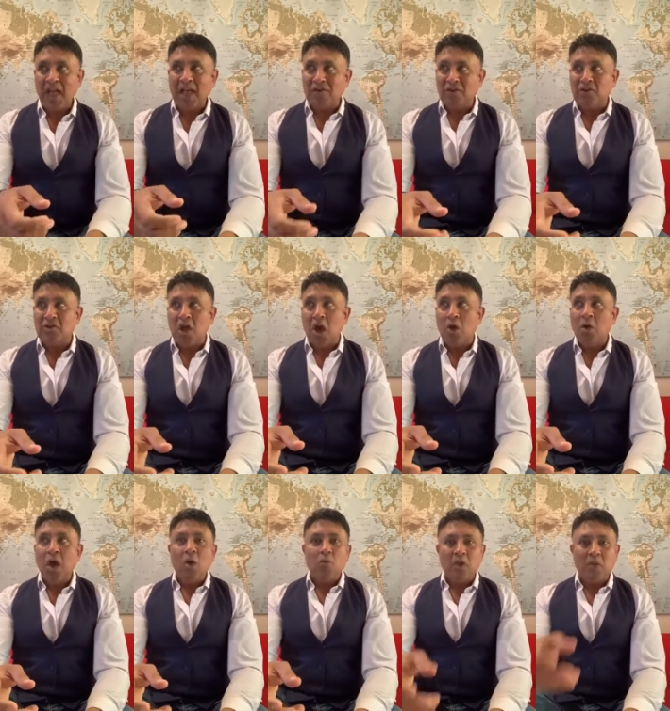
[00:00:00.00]
as you
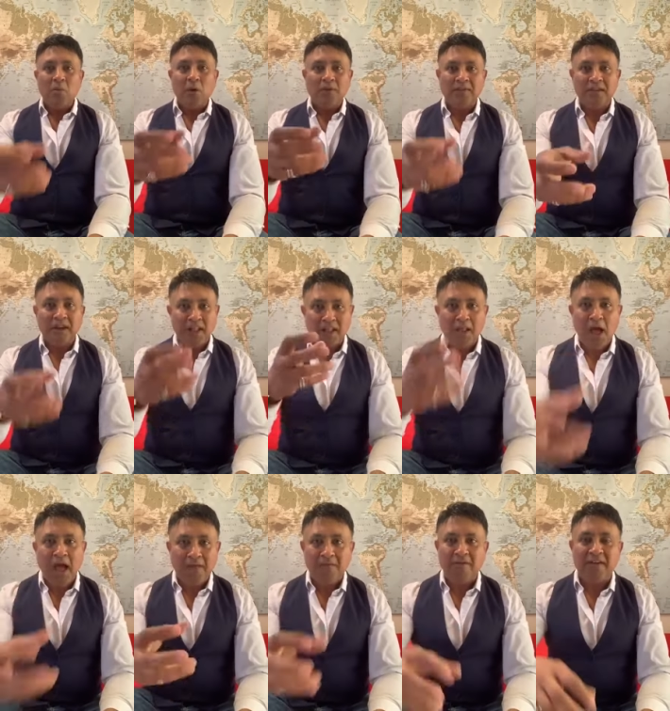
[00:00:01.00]
know, we wanted a
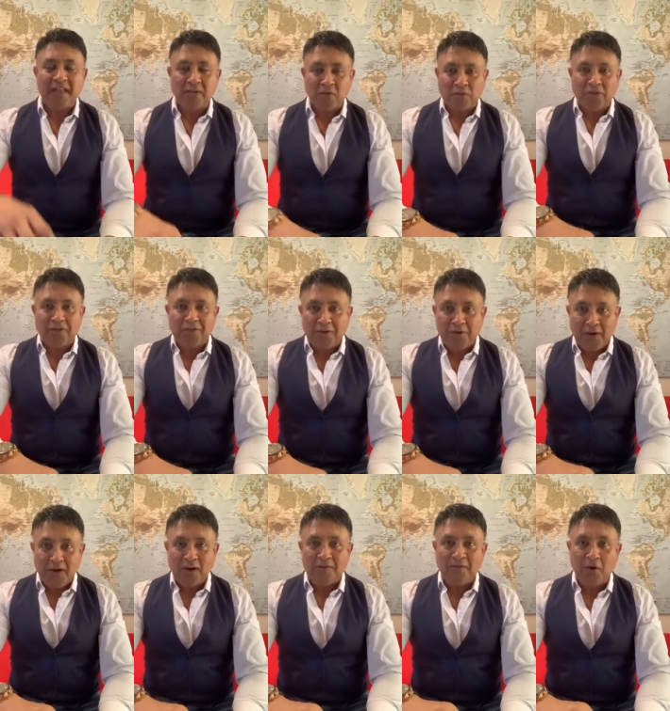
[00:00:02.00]
live event on the
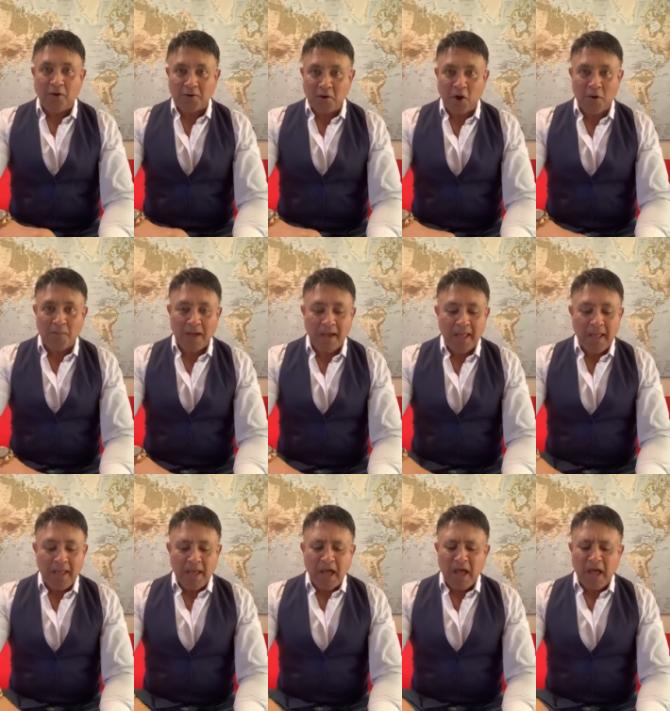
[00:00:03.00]
3rd of October.